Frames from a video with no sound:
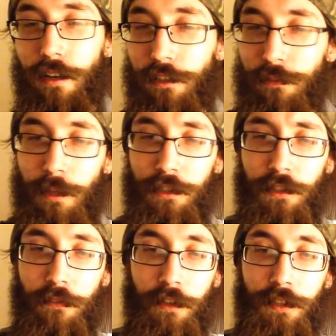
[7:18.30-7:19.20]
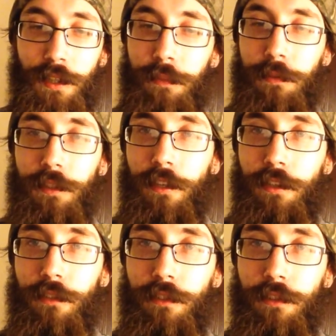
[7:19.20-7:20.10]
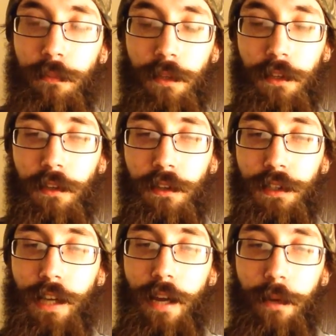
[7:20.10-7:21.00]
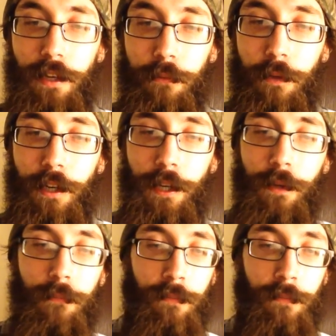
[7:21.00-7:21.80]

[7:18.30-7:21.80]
especially for us dippers that are used to spitting all the time anyway.